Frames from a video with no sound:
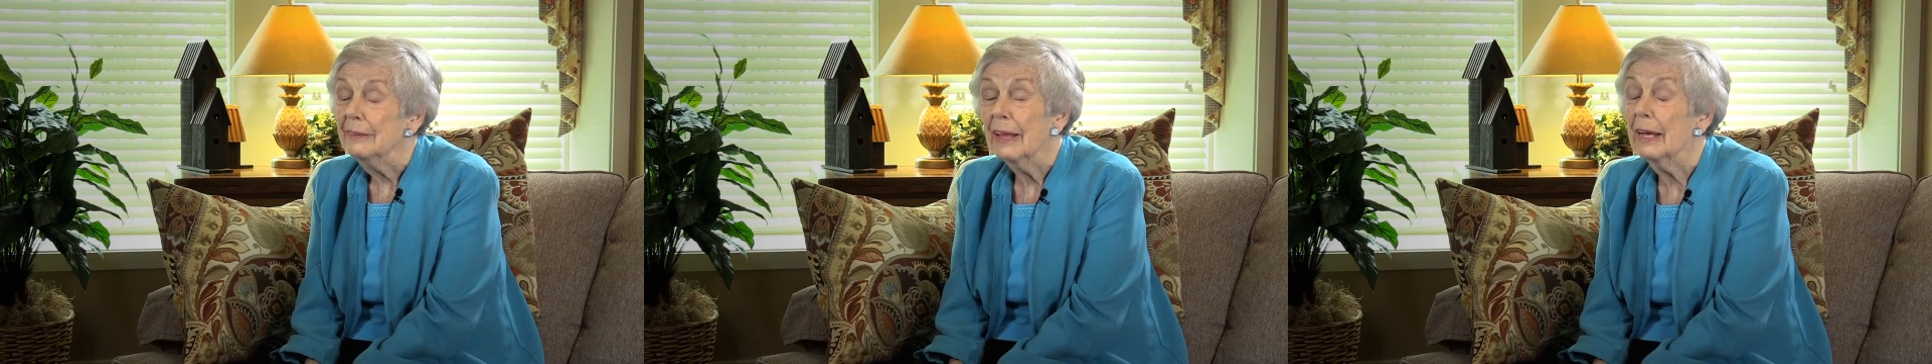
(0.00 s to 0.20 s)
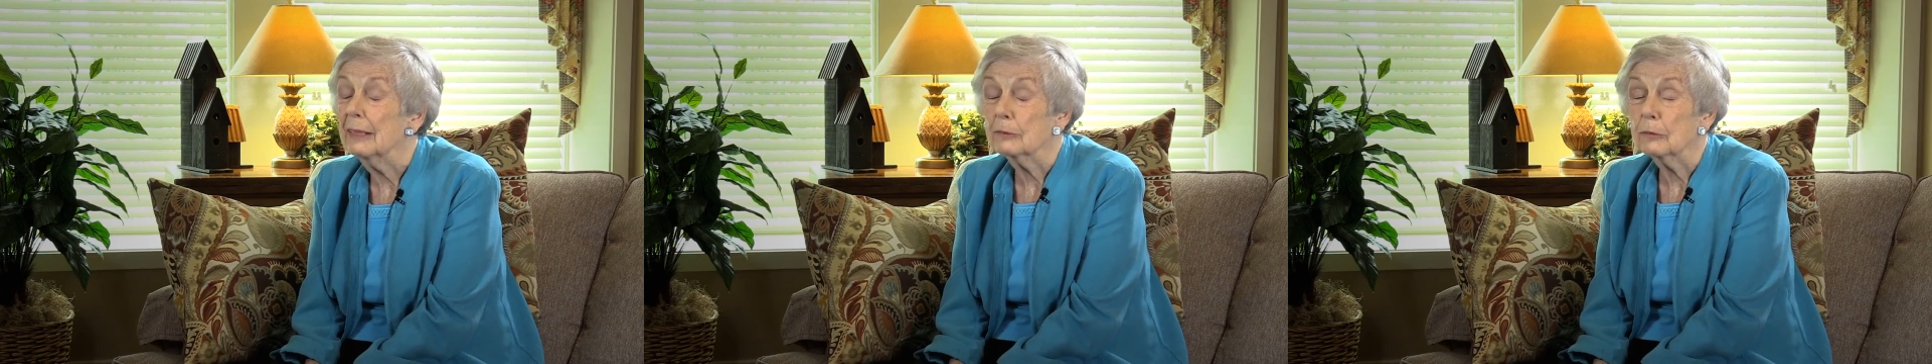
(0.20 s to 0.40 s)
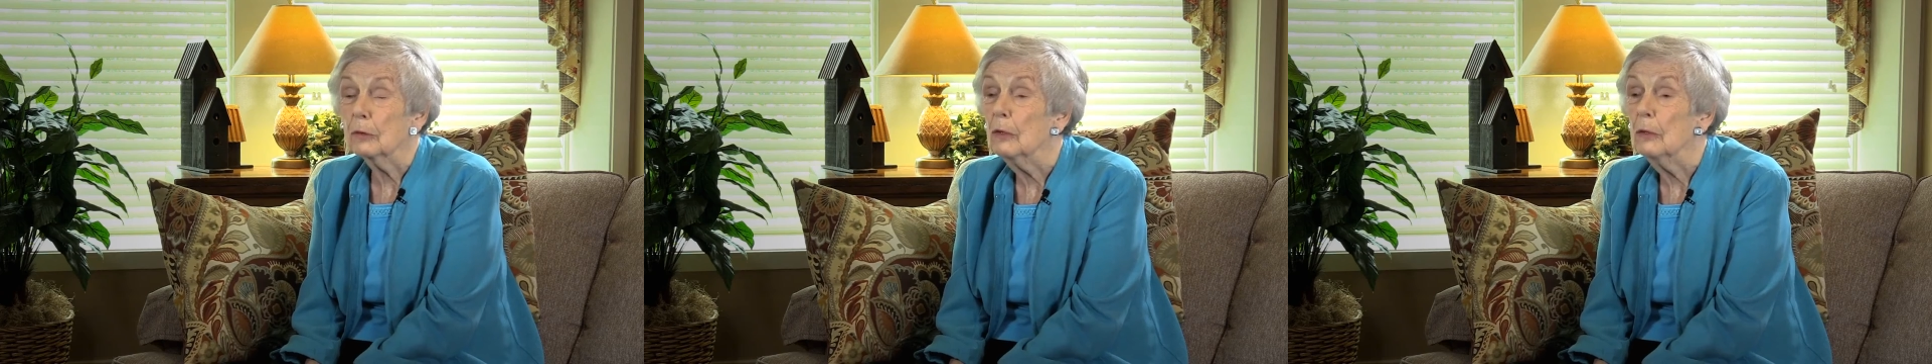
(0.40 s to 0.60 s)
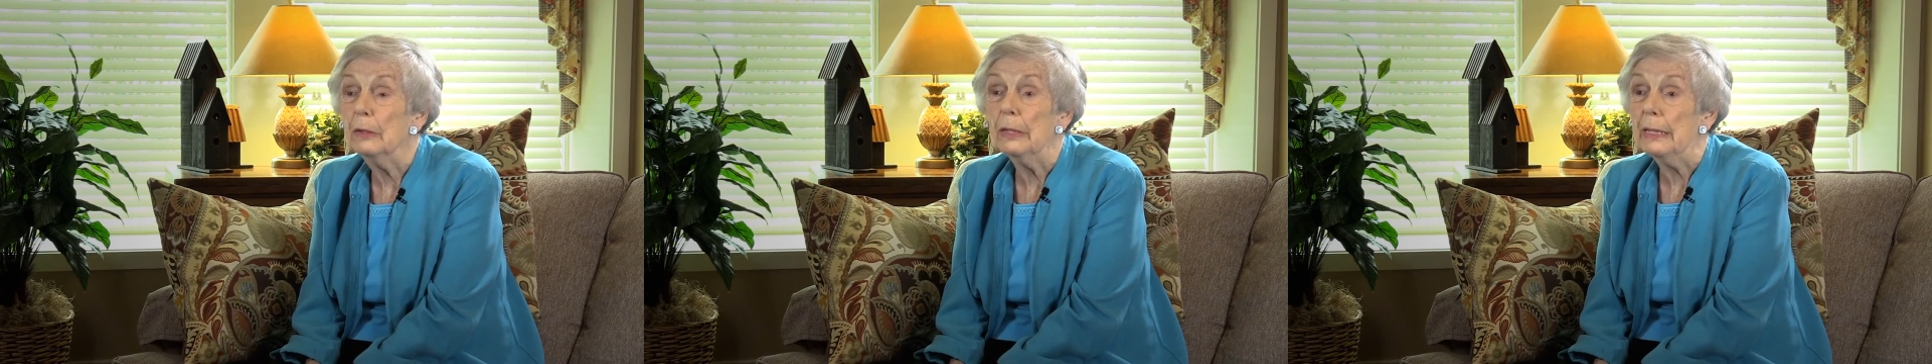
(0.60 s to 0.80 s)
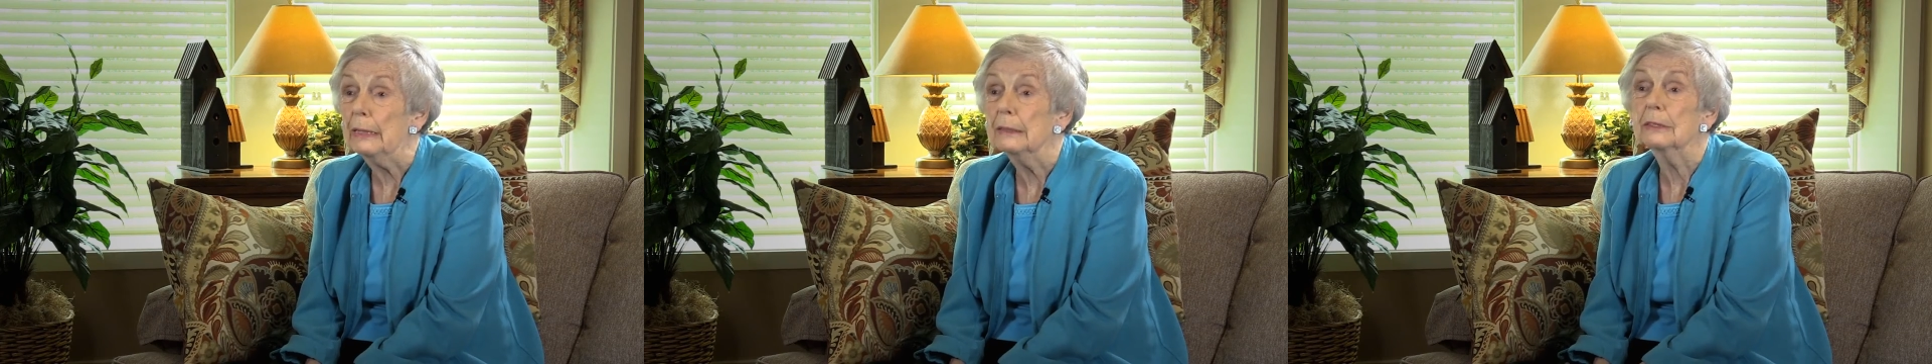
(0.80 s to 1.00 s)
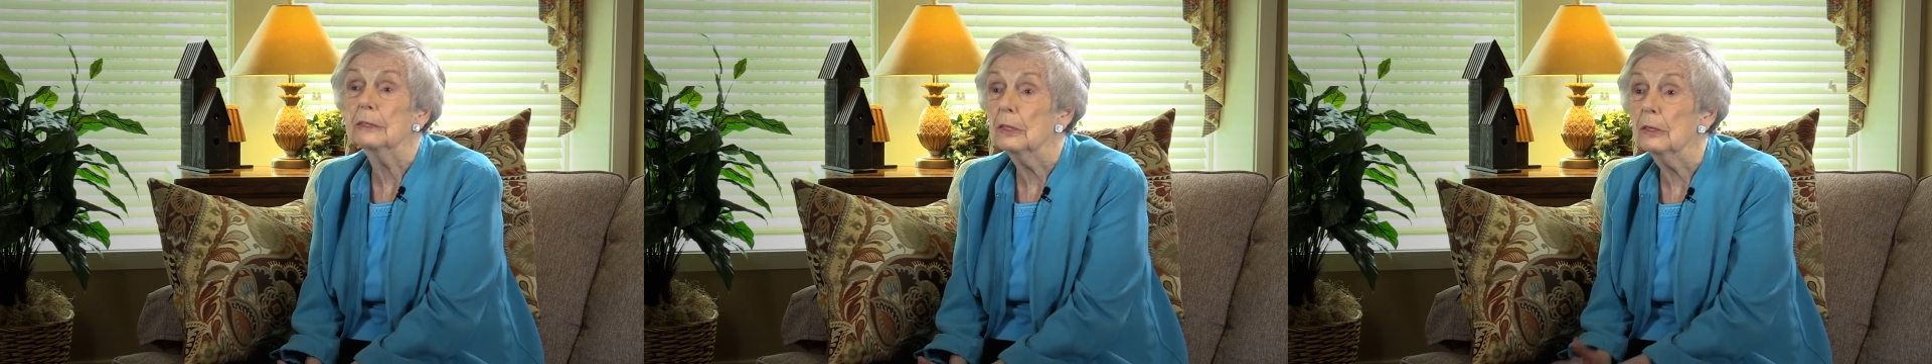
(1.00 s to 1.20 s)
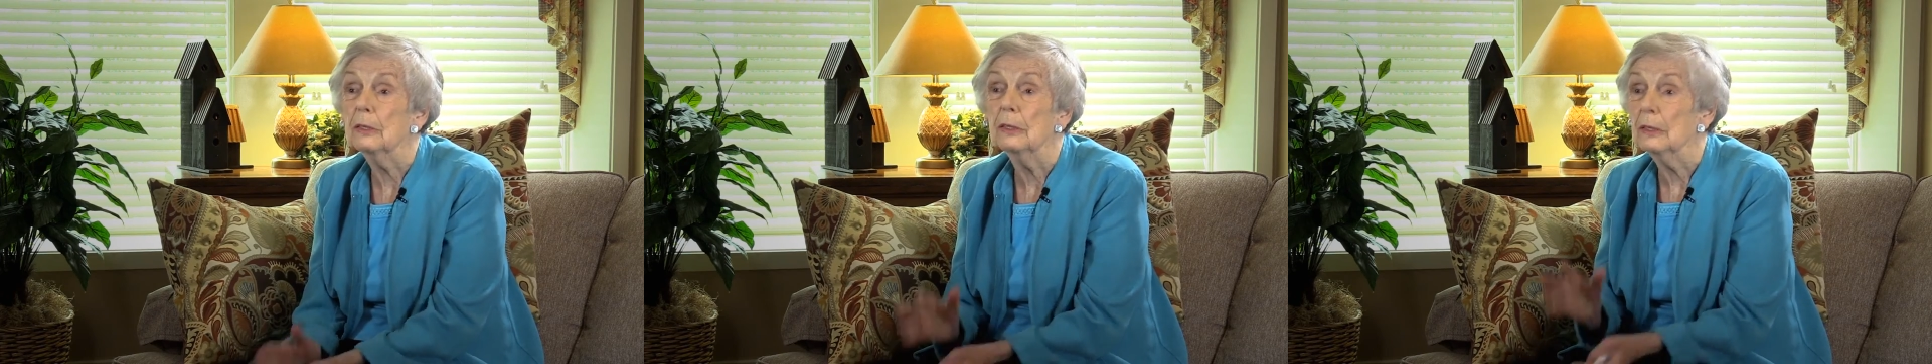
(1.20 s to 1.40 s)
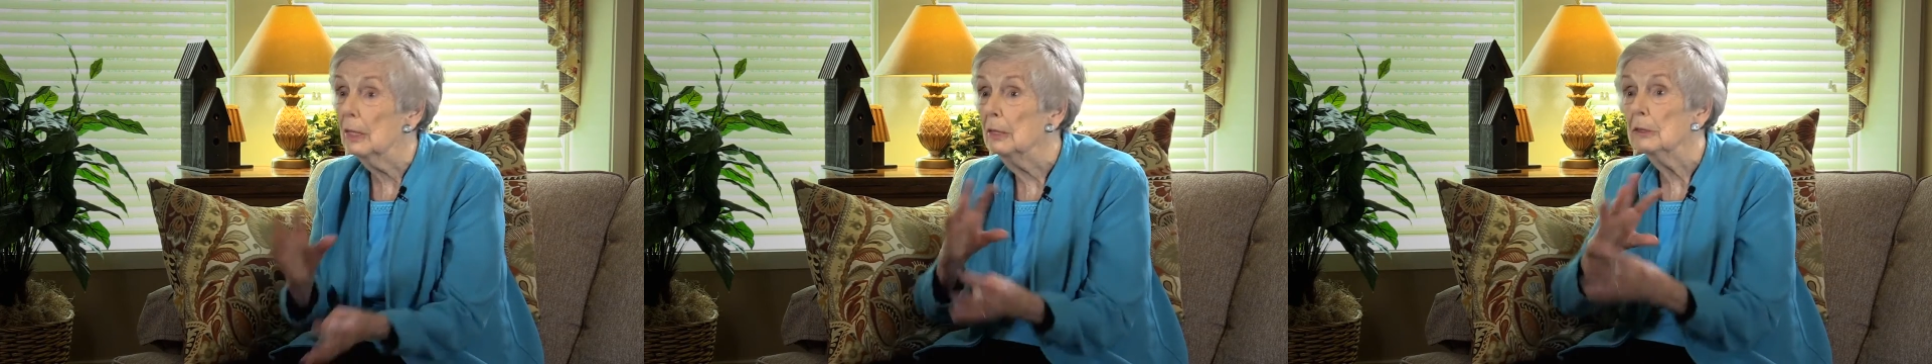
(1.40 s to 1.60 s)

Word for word: that grew into